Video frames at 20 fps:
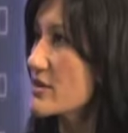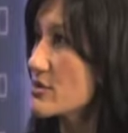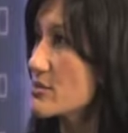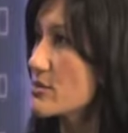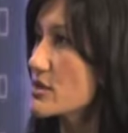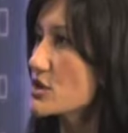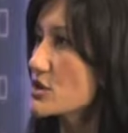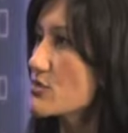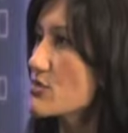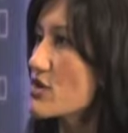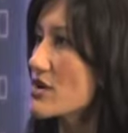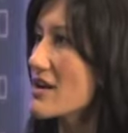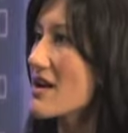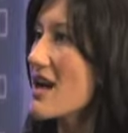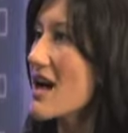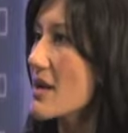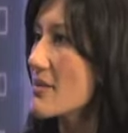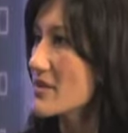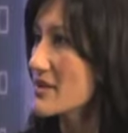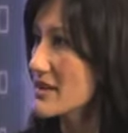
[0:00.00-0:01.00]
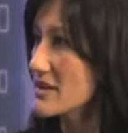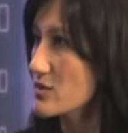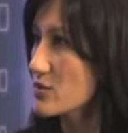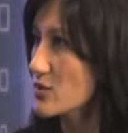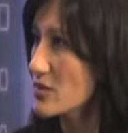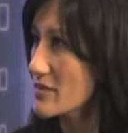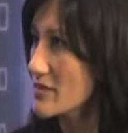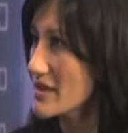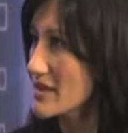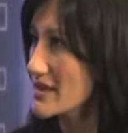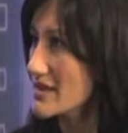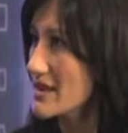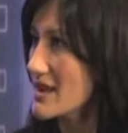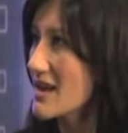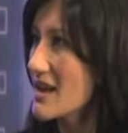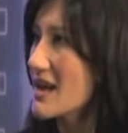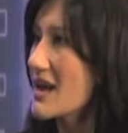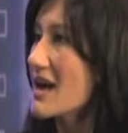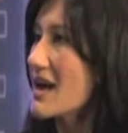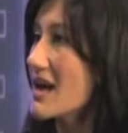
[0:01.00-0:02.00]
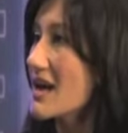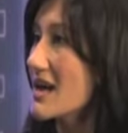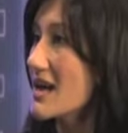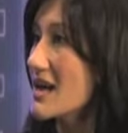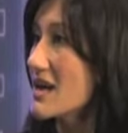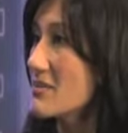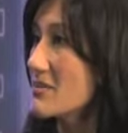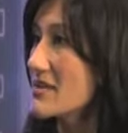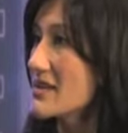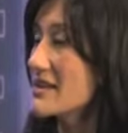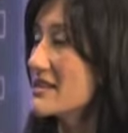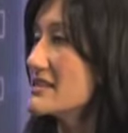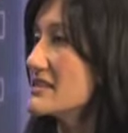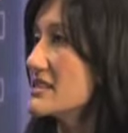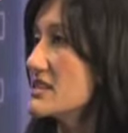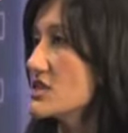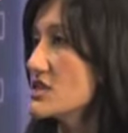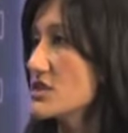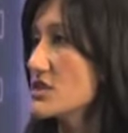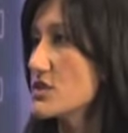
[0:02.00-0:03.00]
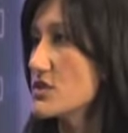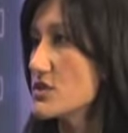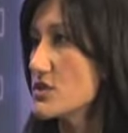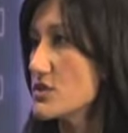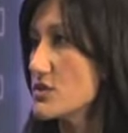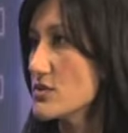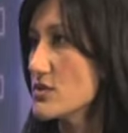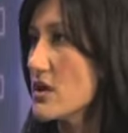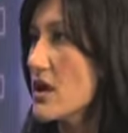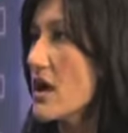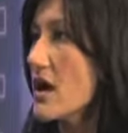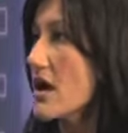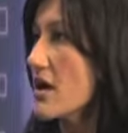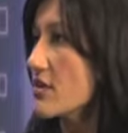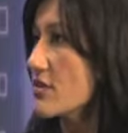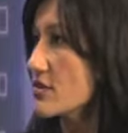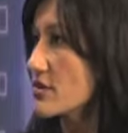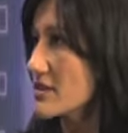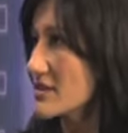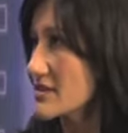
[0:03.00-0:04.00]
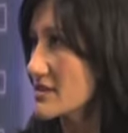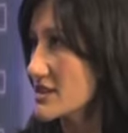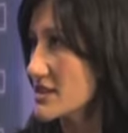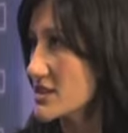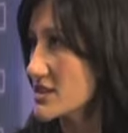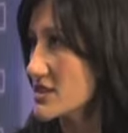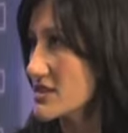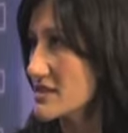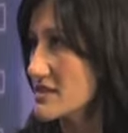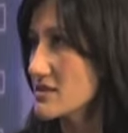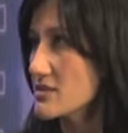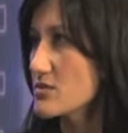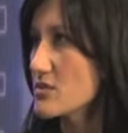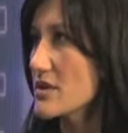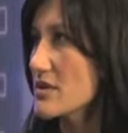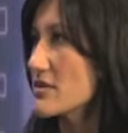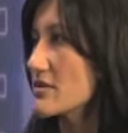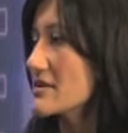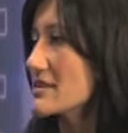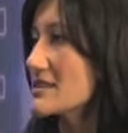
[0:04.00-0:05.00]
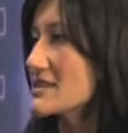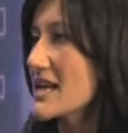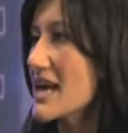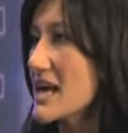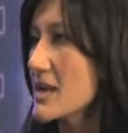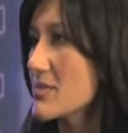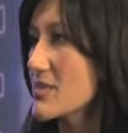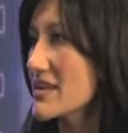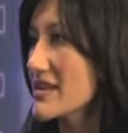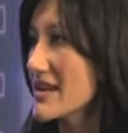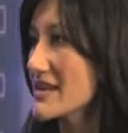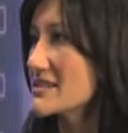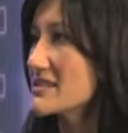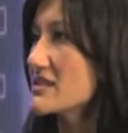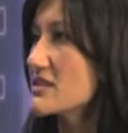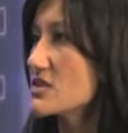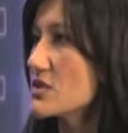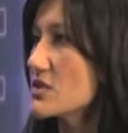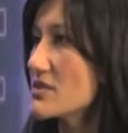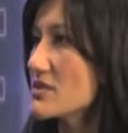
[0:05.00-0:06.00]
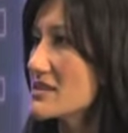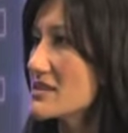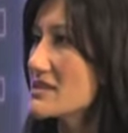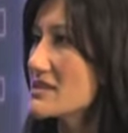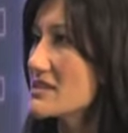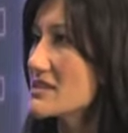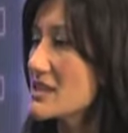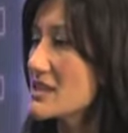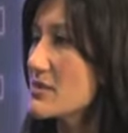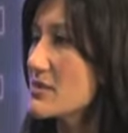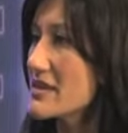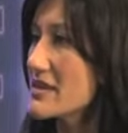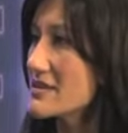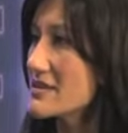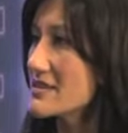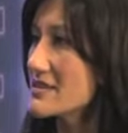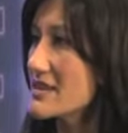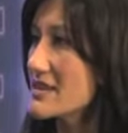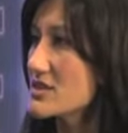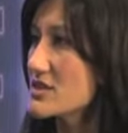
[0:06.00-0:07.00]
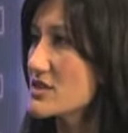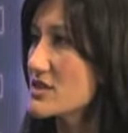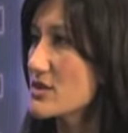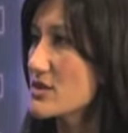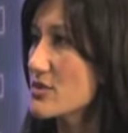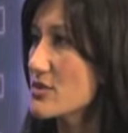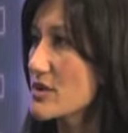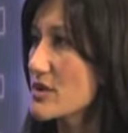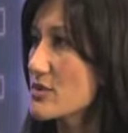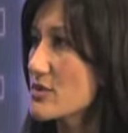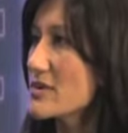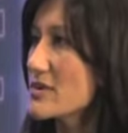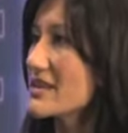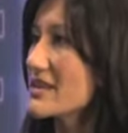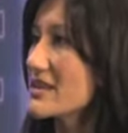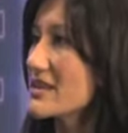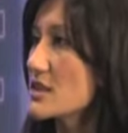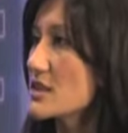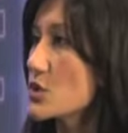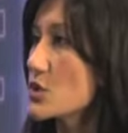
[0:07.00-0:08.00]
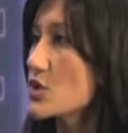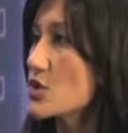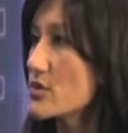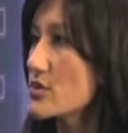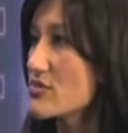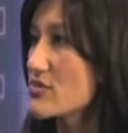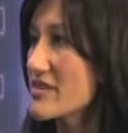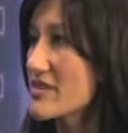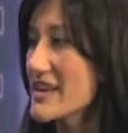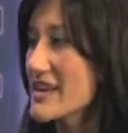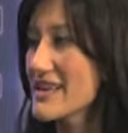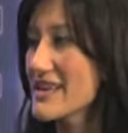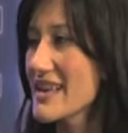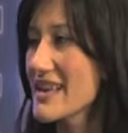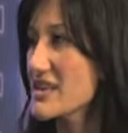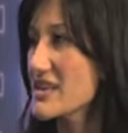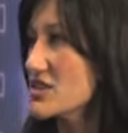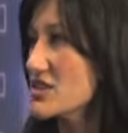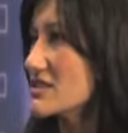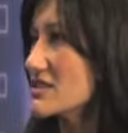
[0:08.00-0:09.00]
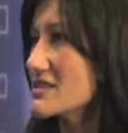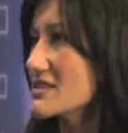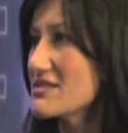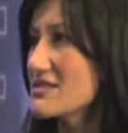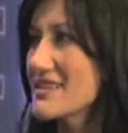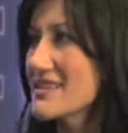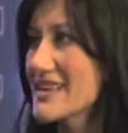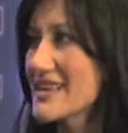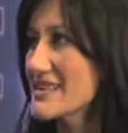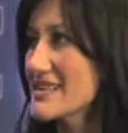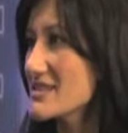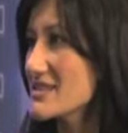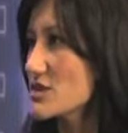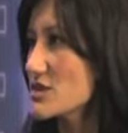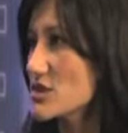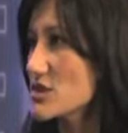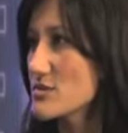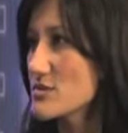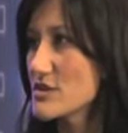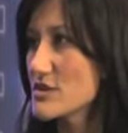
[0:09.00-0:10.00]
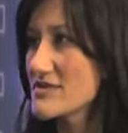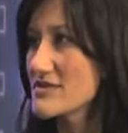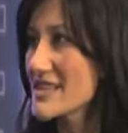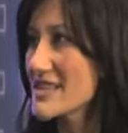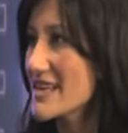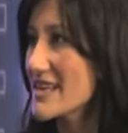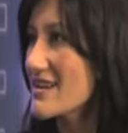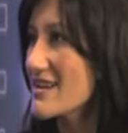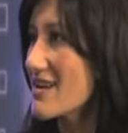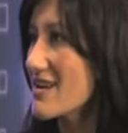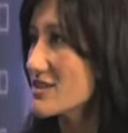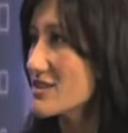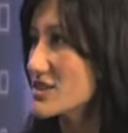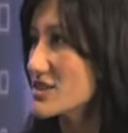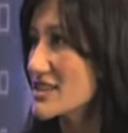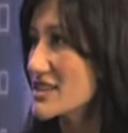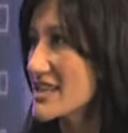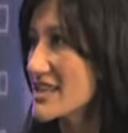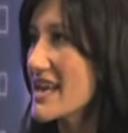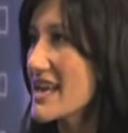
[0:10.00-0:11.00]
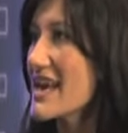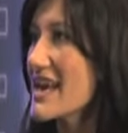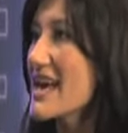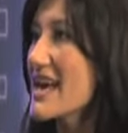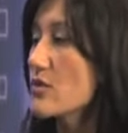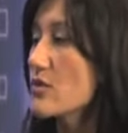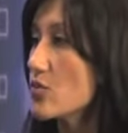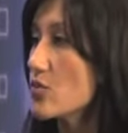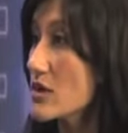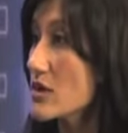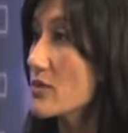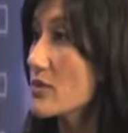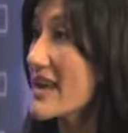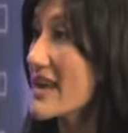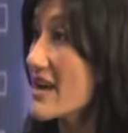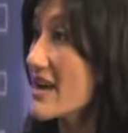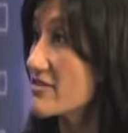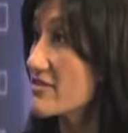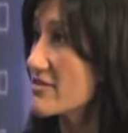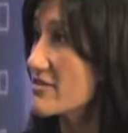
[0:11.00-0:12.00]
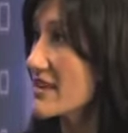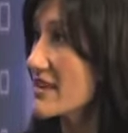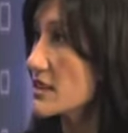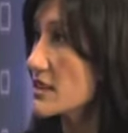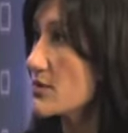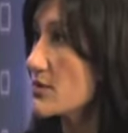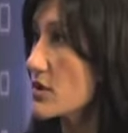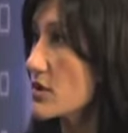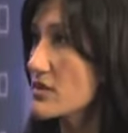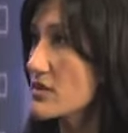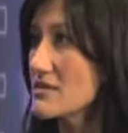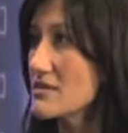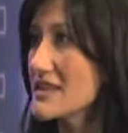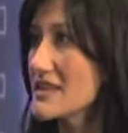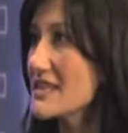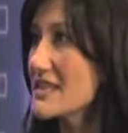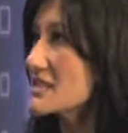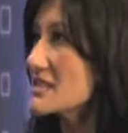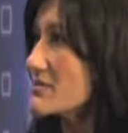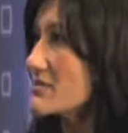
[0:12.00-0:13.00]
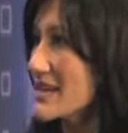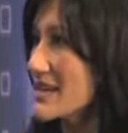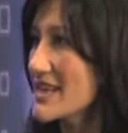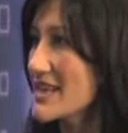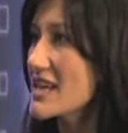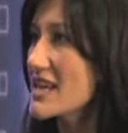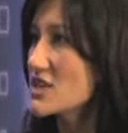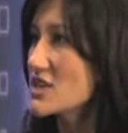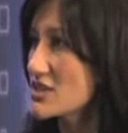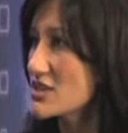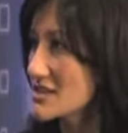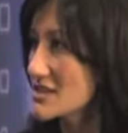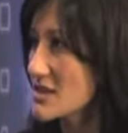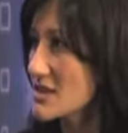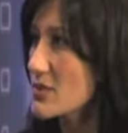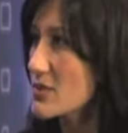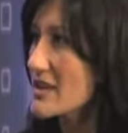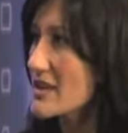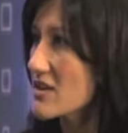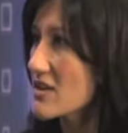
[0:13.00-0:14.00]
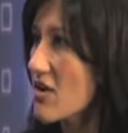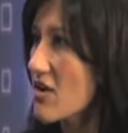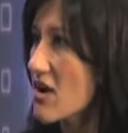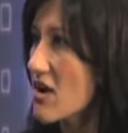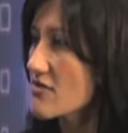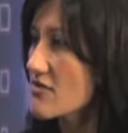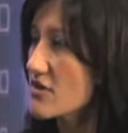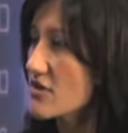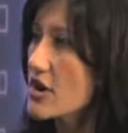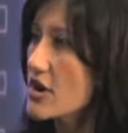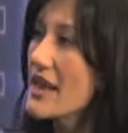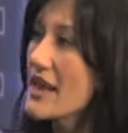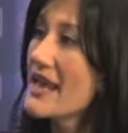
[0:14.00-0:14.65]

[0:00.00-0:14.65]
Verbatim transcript: are much more common in women, um, in addition to other conditions, whether it's IBS. And so this is going to be a center where we can incorporate, again, just the latest in terms of technology and what we have available, the latest medications that we can offer,